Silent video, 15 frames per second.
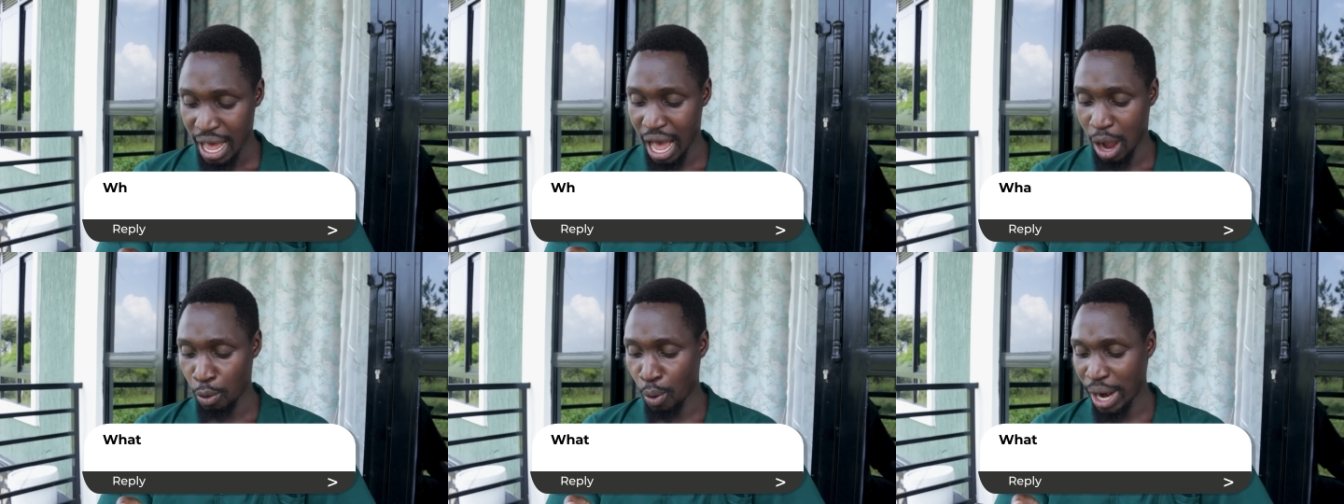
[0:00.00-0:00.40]

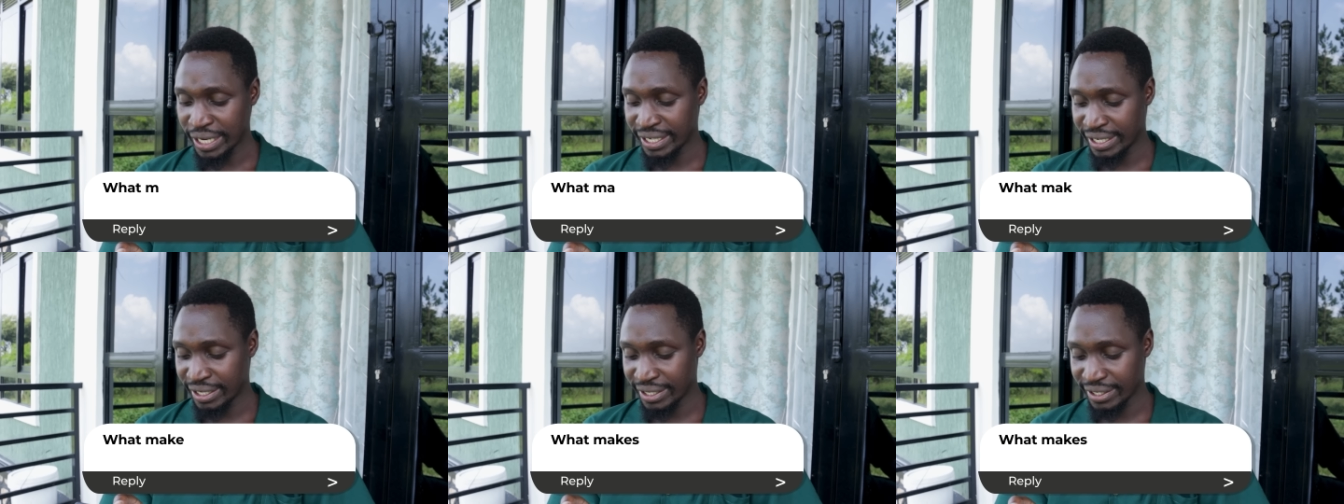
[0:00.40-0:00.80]

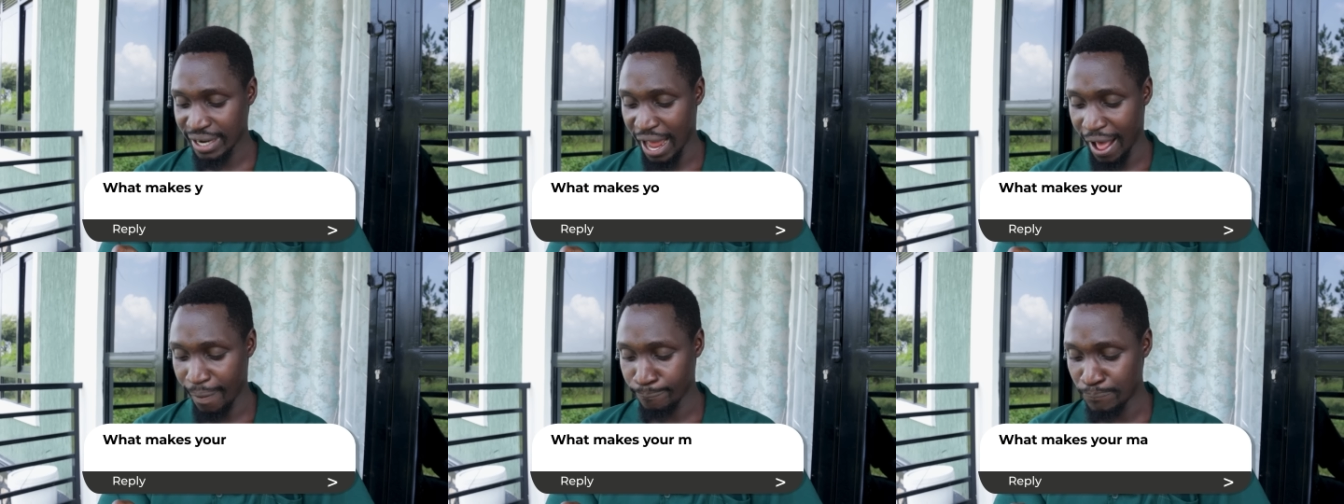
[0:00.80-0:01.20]
What
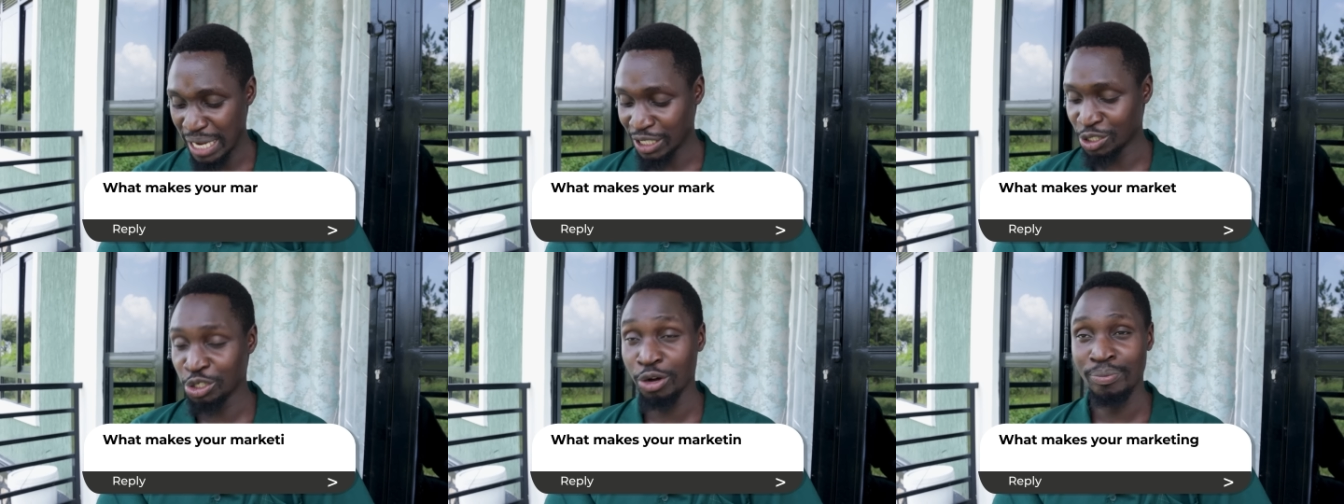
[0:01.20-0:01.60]

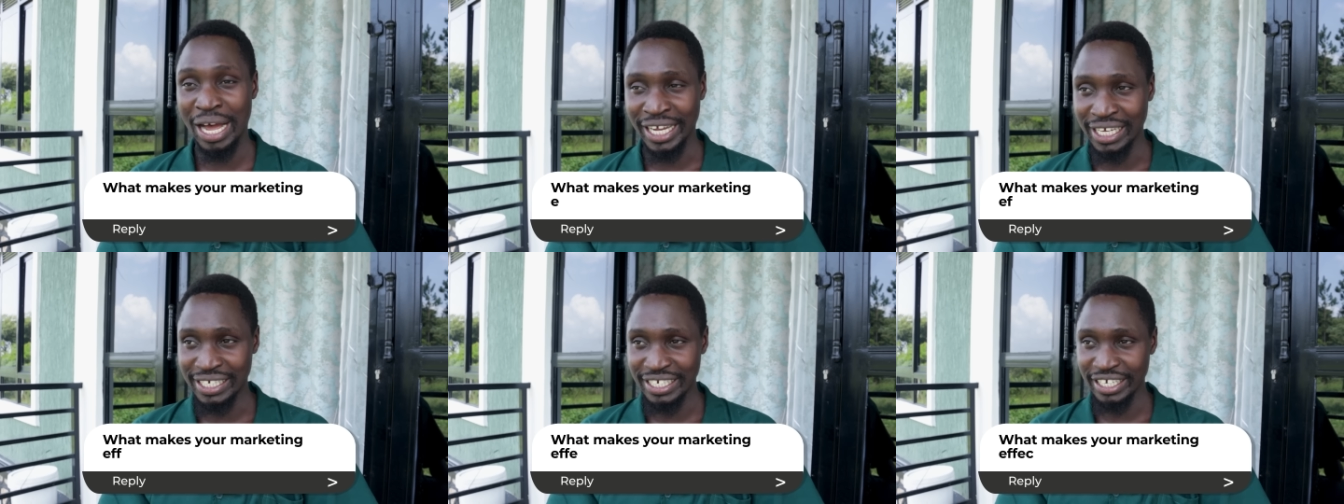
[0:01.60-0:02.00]
makes your
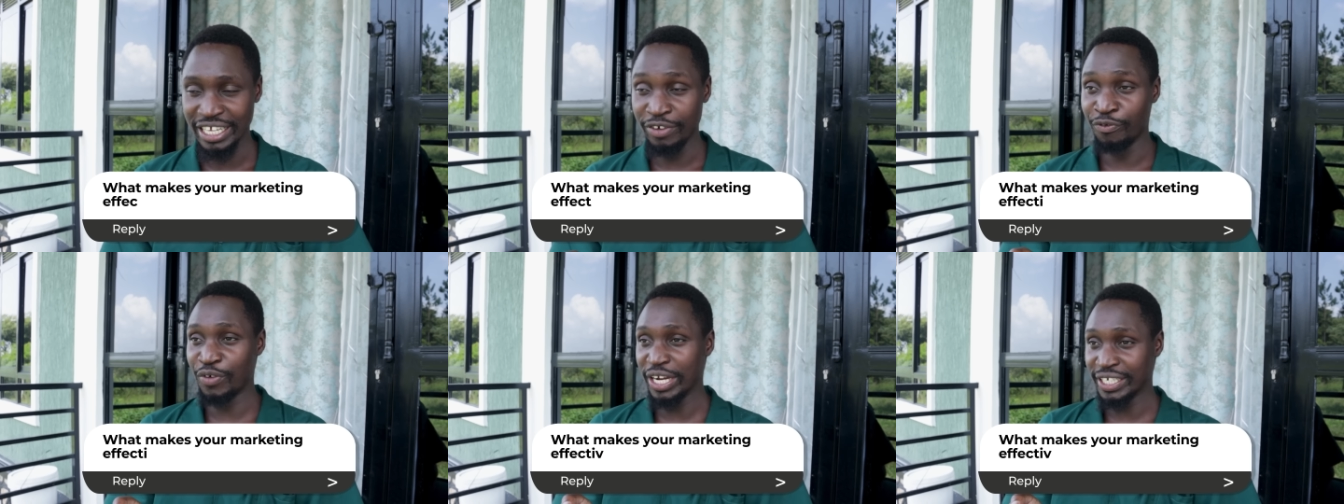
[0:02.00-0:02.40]

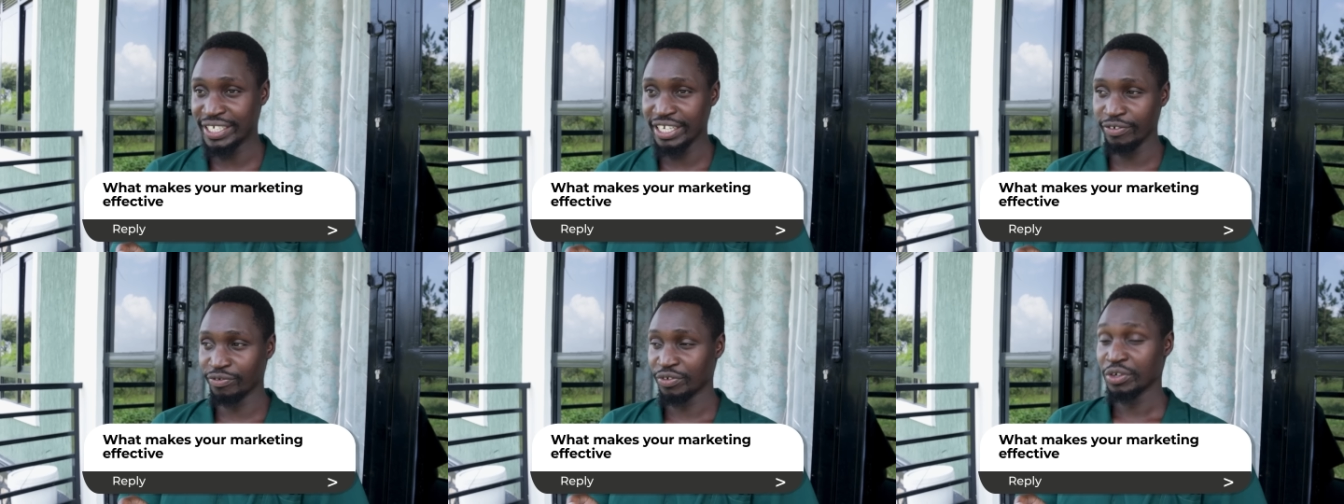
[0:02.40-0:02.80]
marketing
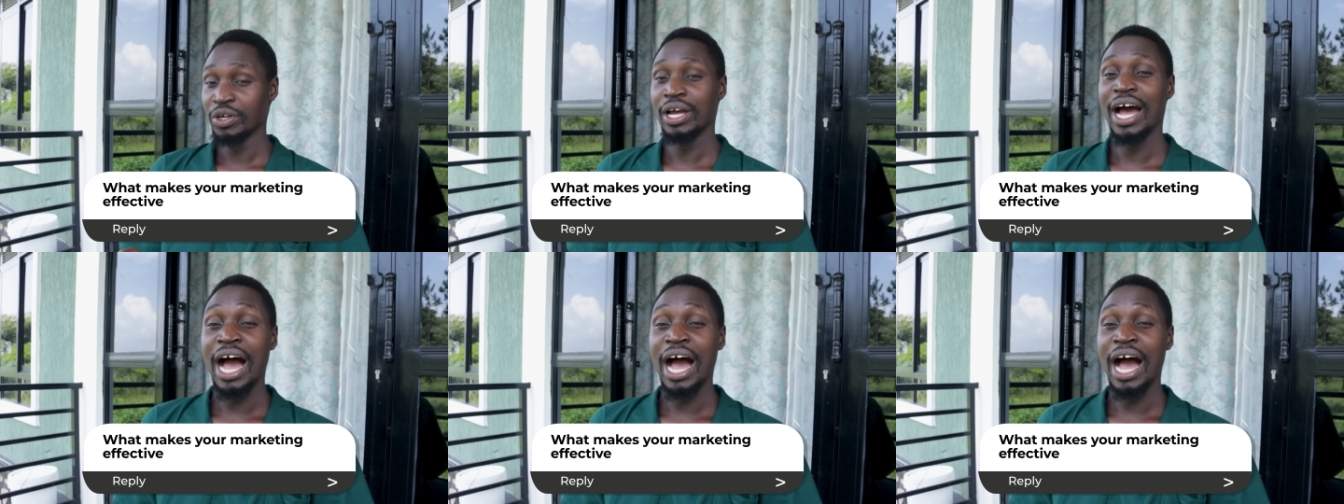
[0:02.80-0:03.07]
effective?